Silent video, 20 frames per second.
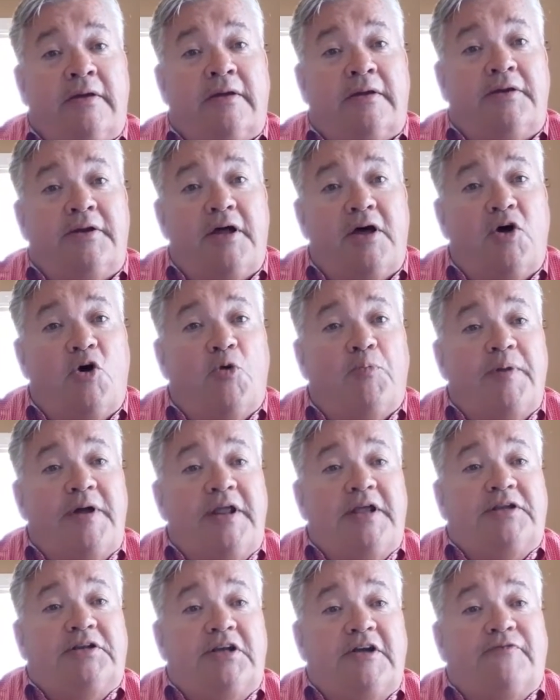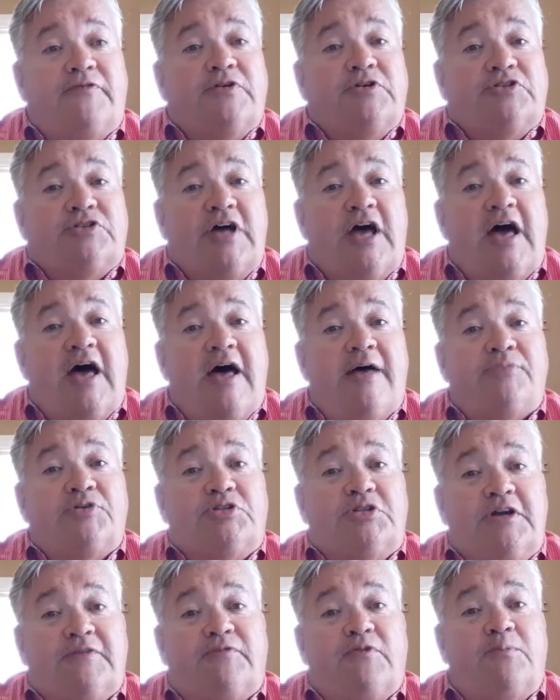No, but at different times,
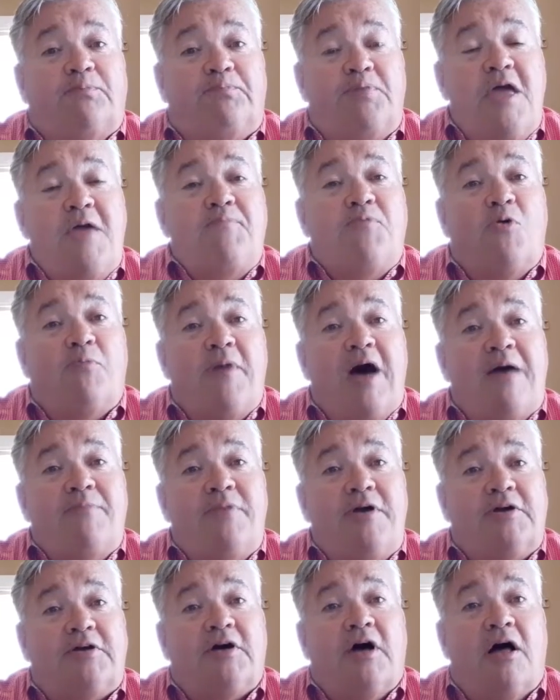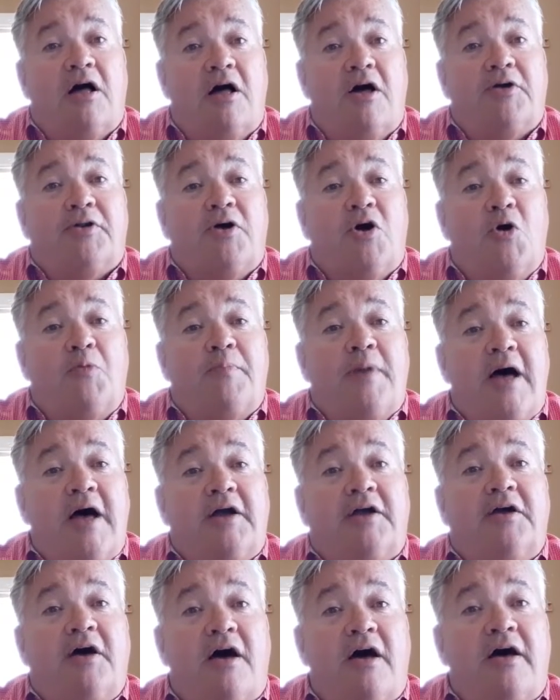different people might be called on by
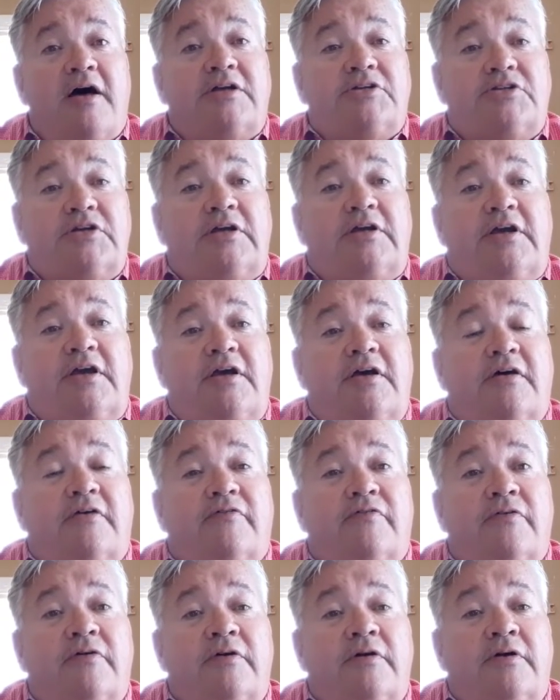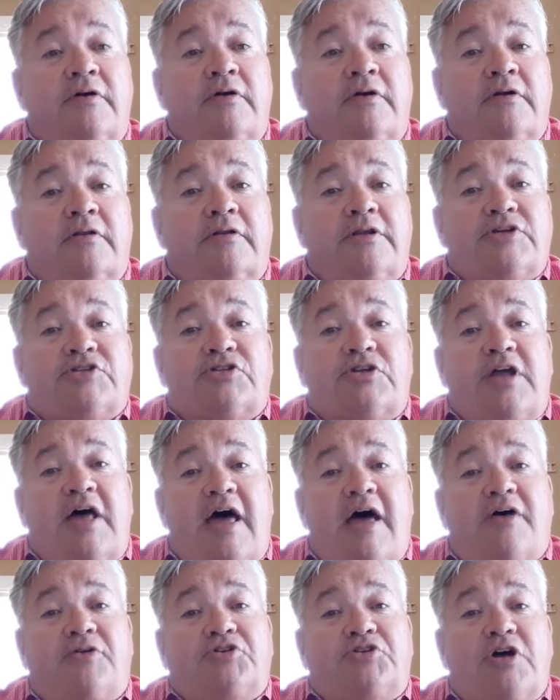God to give. Listen to
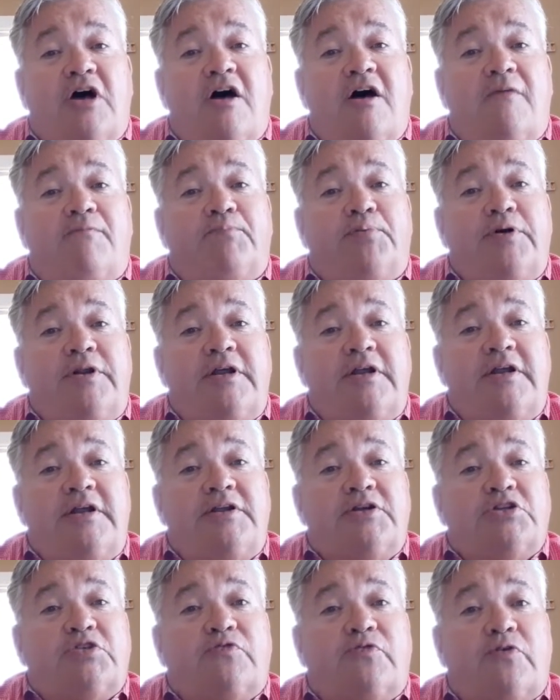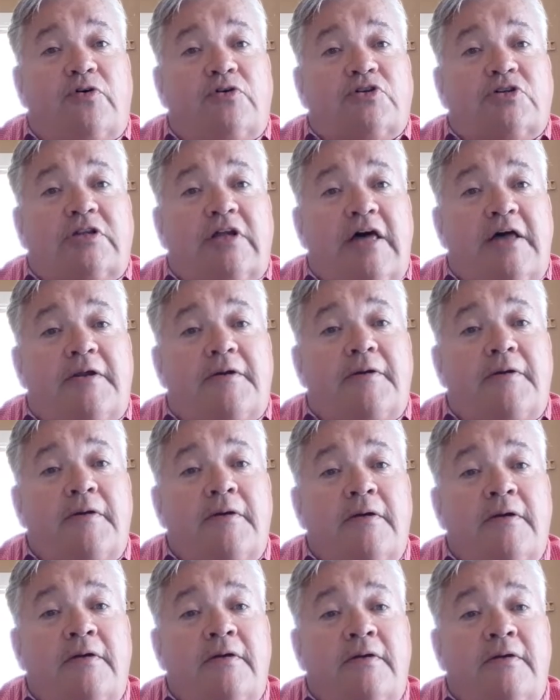how John put it in his first letter.
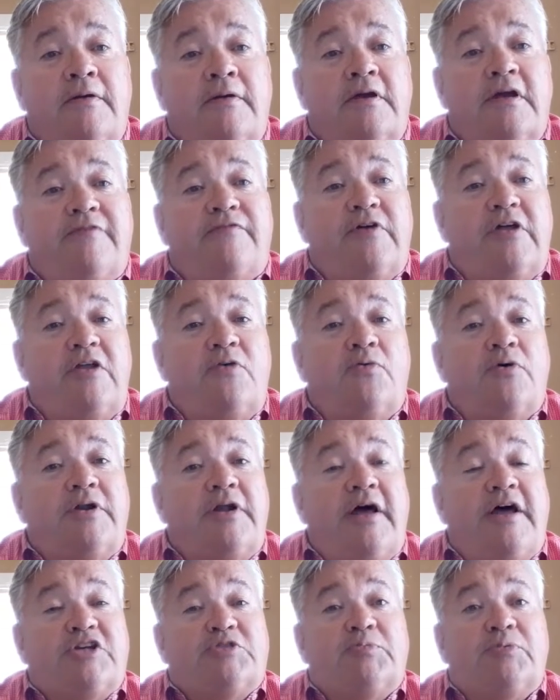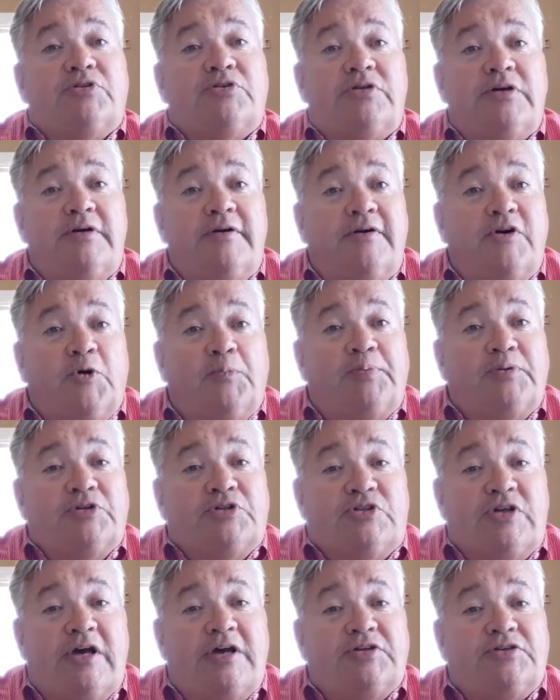If anyone has material
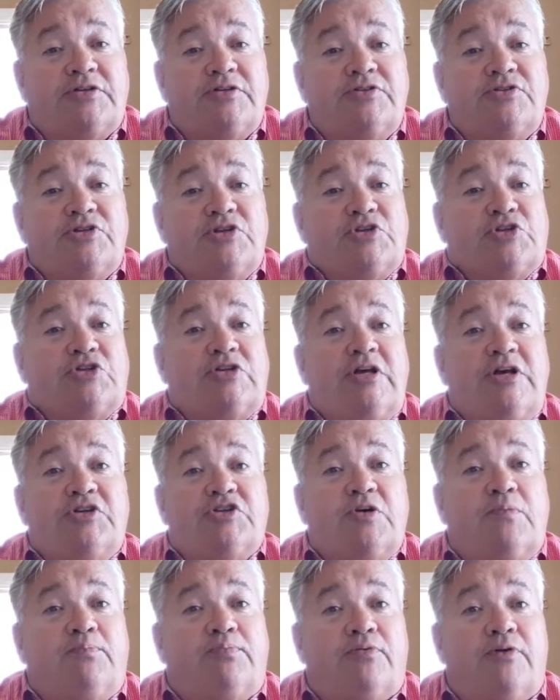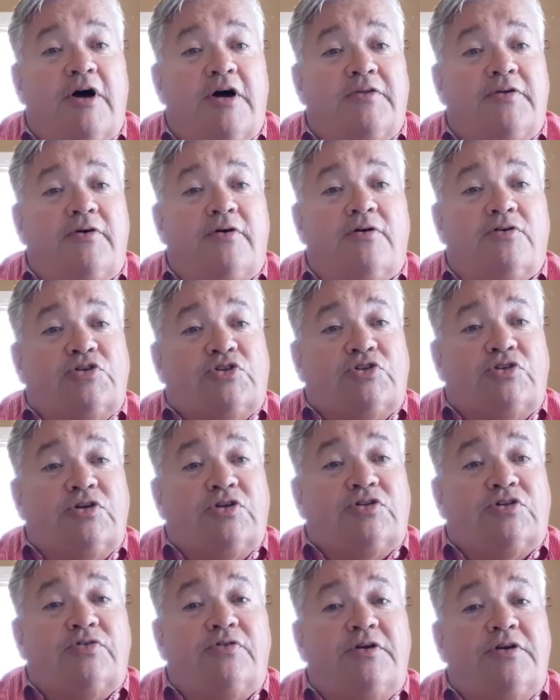possessions and sees a brother or
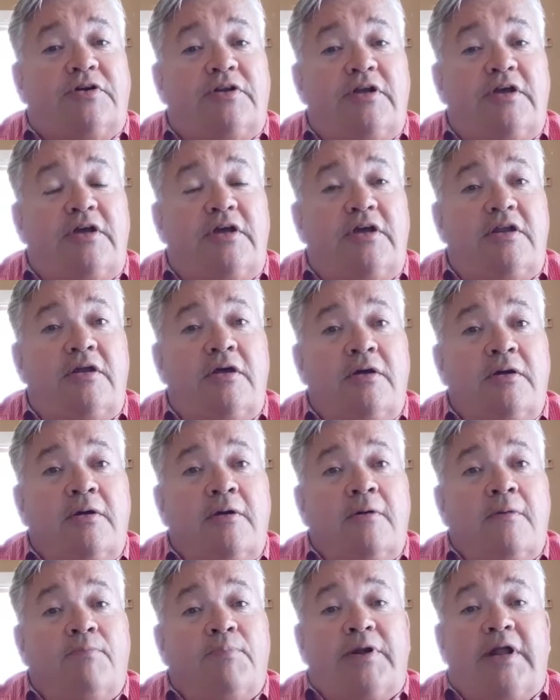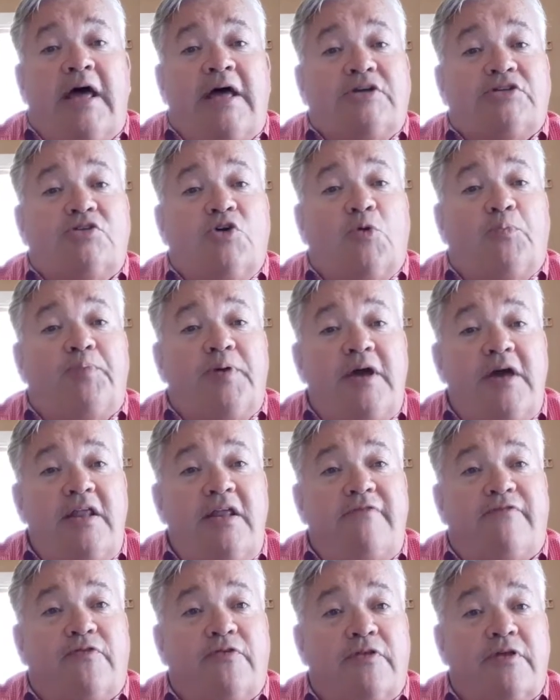sister in need, but has no
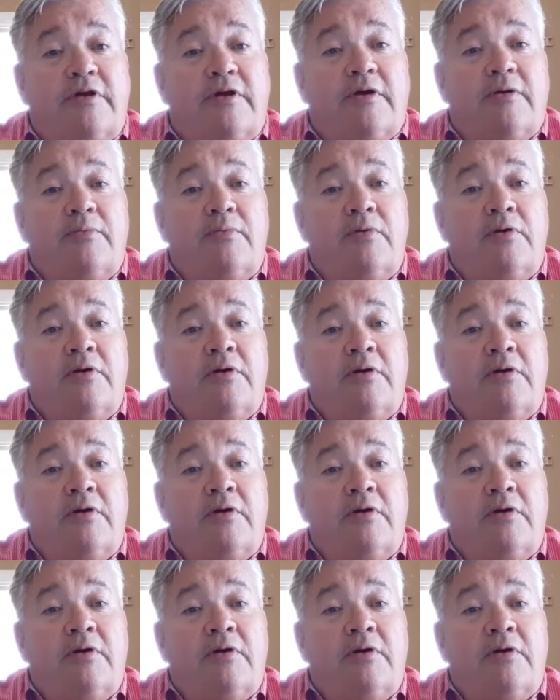pity for them,